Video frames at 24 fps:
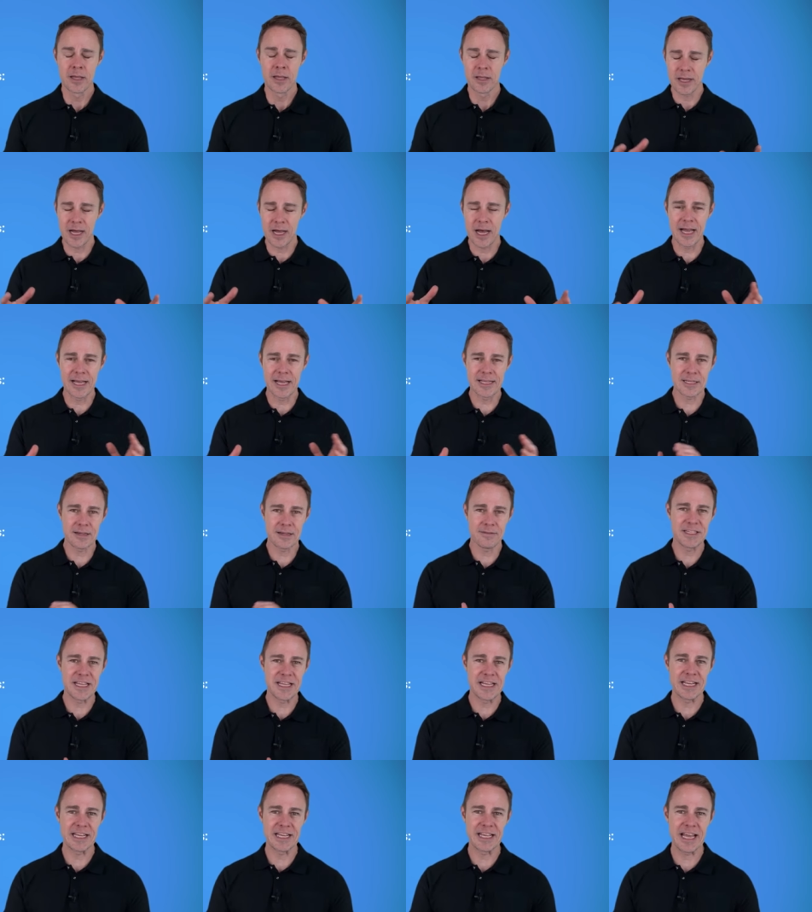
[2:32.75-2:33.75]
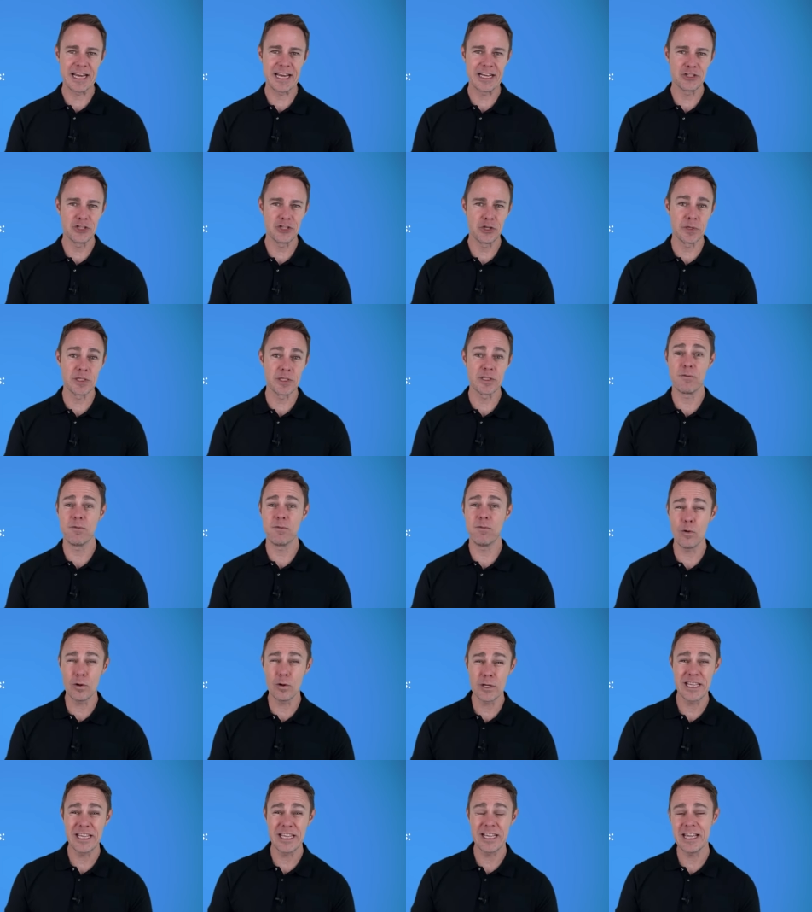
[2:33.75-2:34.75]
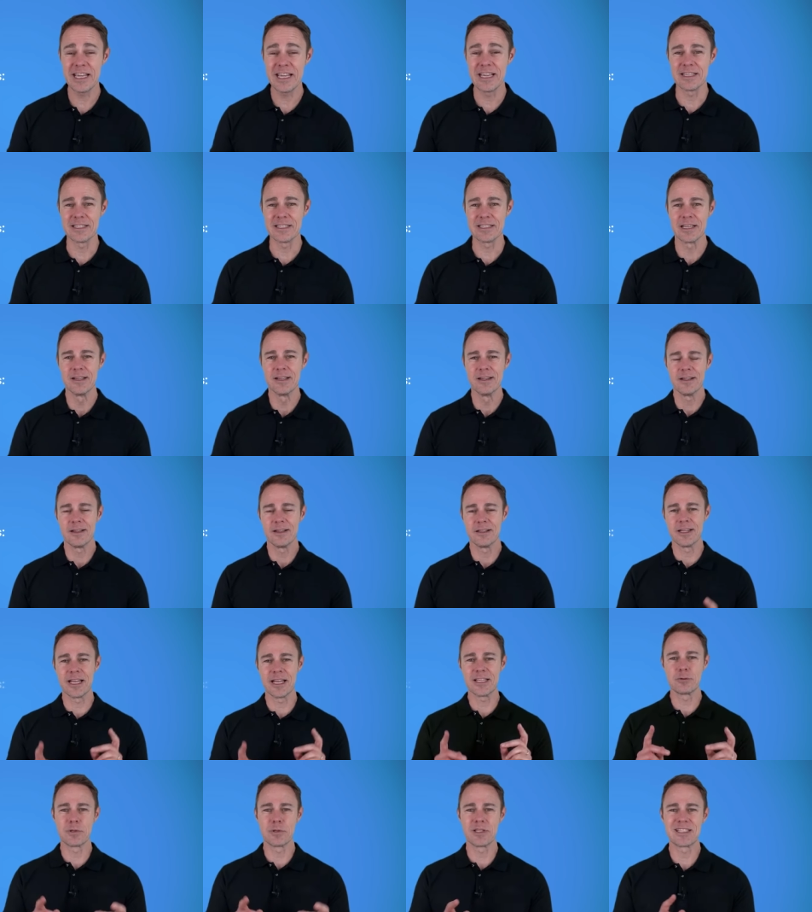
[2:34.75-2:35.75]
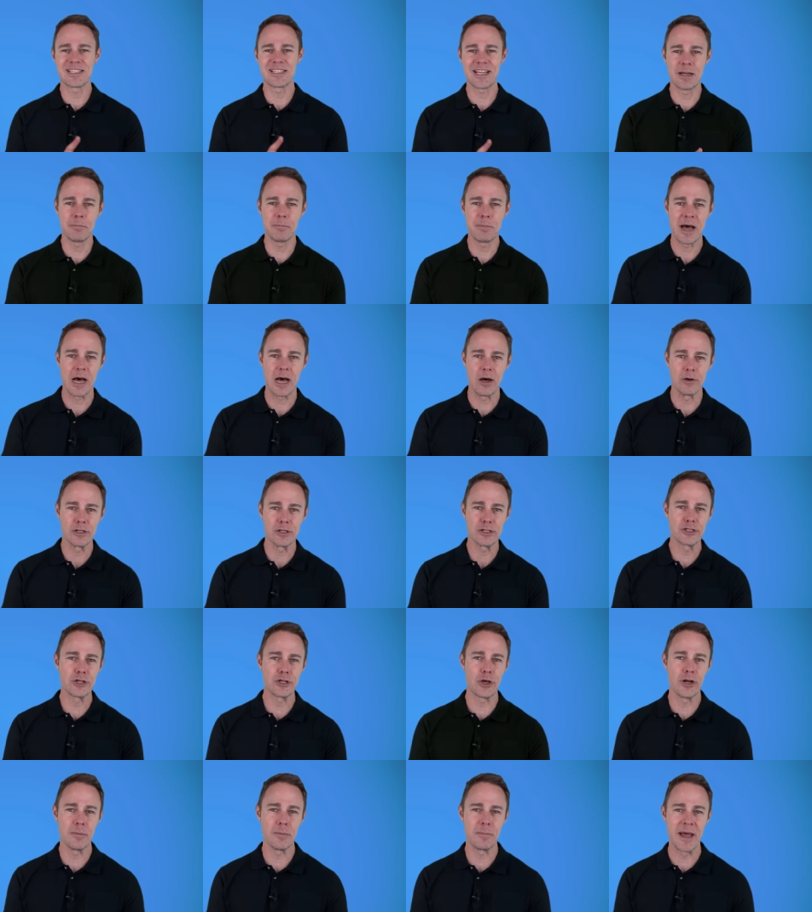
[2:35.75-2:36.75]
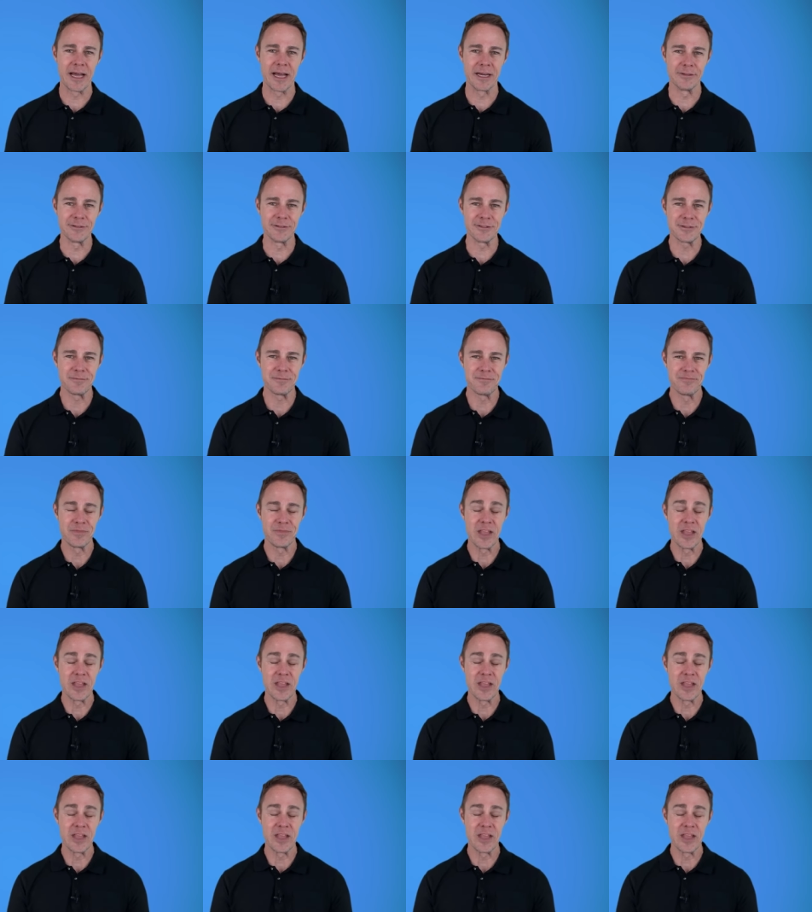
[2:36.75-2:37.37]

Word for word: The highest I've seen it getting to is 40 years, and that's with SunPower solar panels.